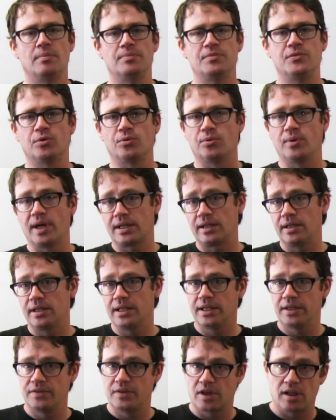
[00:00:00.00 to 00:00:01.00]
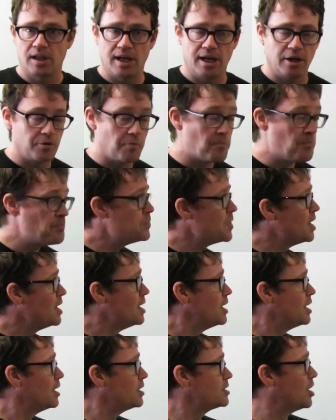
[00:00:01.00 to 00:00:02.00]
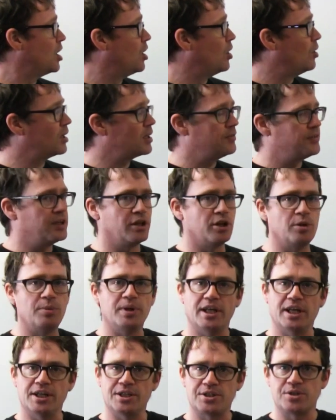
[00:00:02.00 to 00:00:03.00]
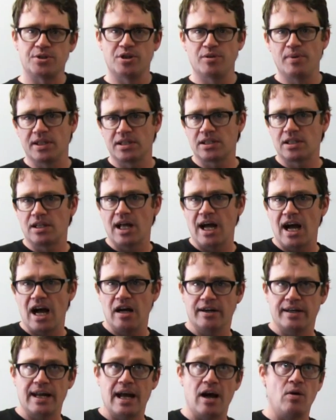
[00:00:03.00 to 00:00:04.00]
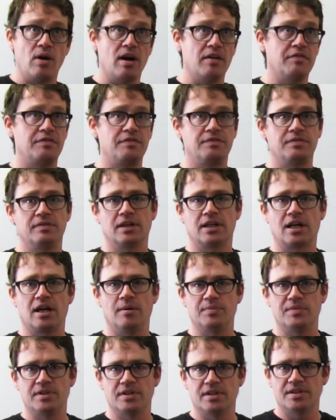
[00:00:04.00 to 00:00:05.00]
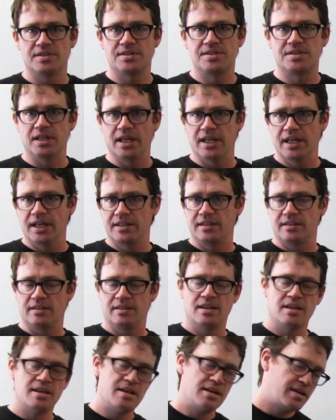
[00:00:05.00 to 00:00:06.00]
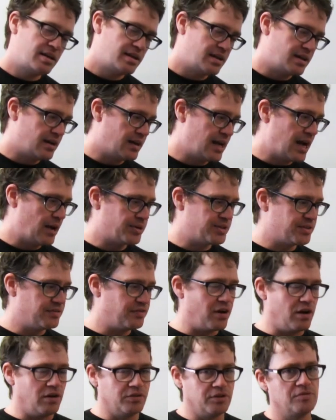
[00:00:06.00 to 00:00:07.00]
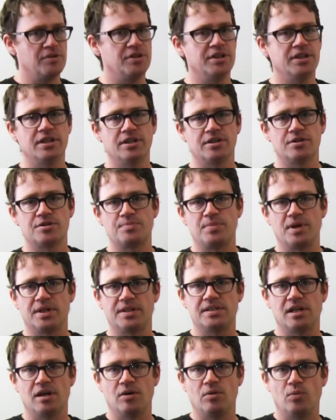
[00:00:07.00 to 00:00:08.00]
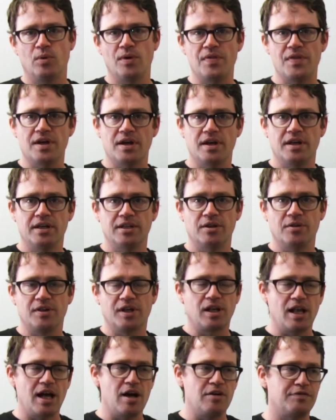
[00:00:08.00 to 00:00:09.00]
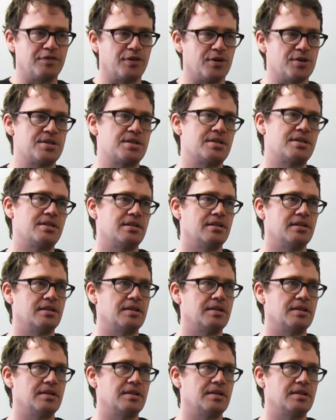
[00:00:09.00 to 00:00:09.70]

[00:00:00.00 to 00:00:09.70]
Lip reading: directly in the cloud. So I'll give you a little bit of history about the cloud and how I've come to see it and how it's evolved over the years. But when the cloud first